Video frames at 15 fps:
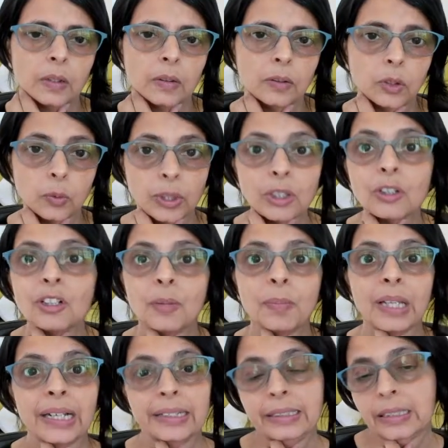So we could
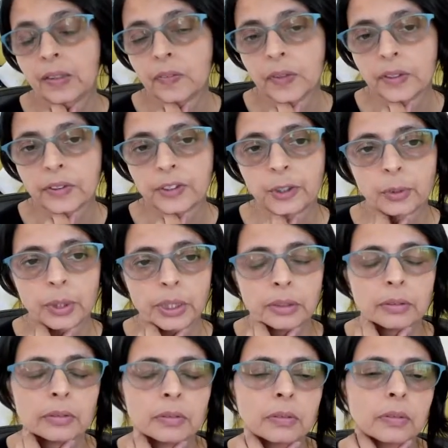apply DFS to it.
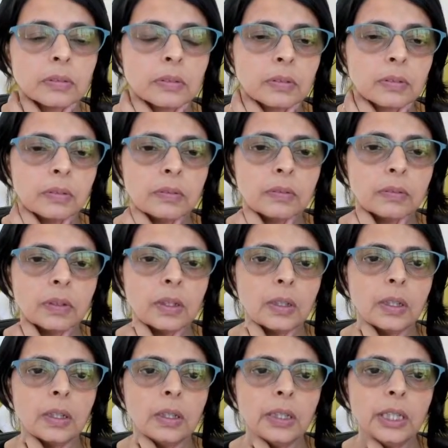
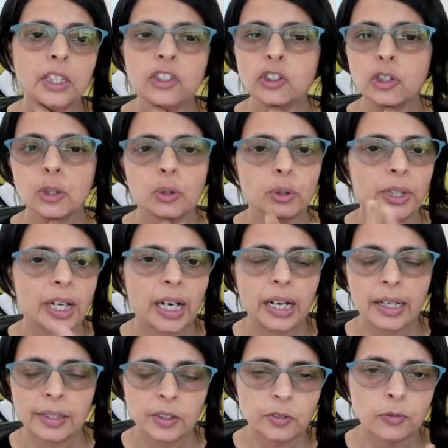Each node
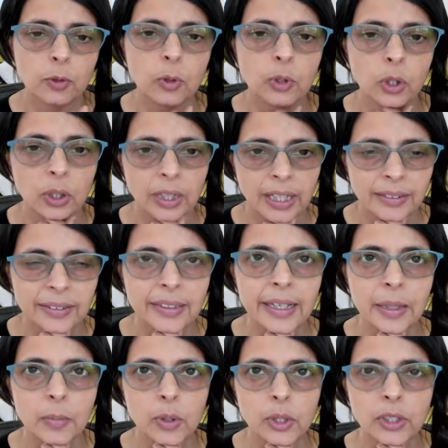has 4 or less
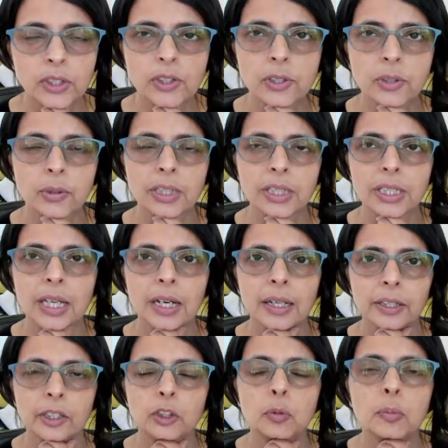neighbors, so it's not a
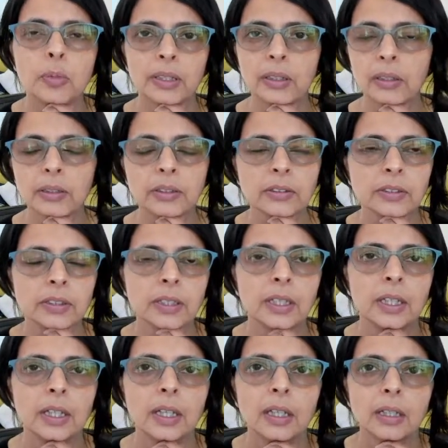humongous
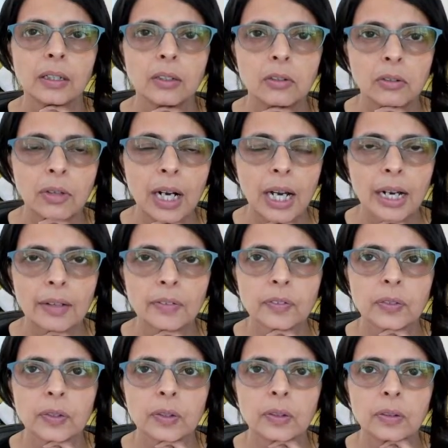graph.
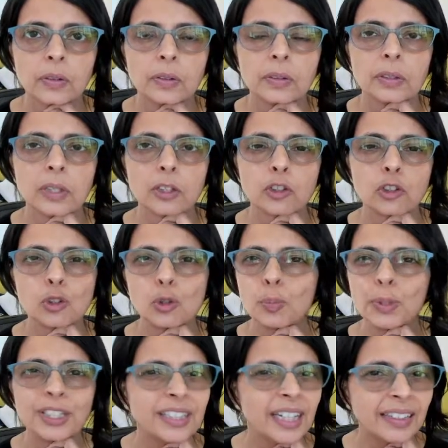It's not super
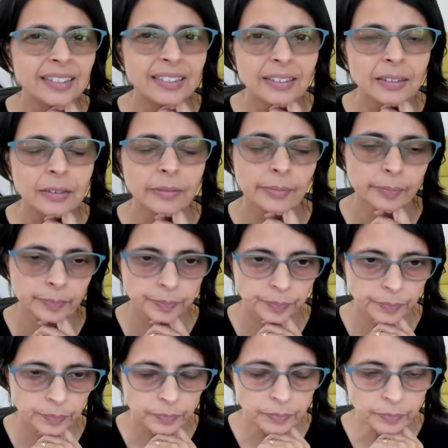dense.
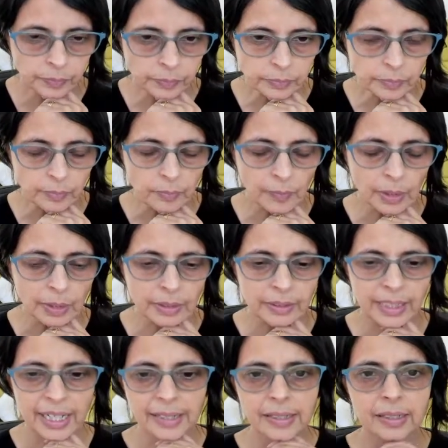The
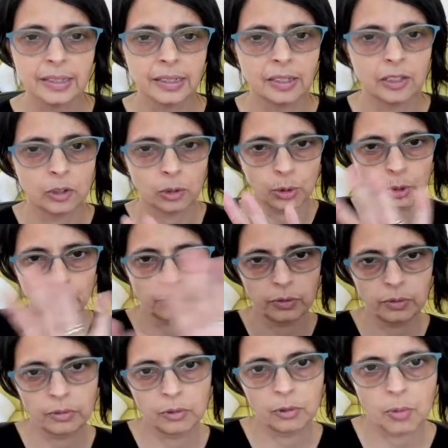density is sort of
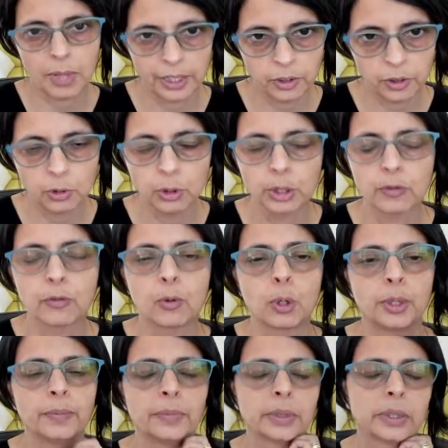quite uniform.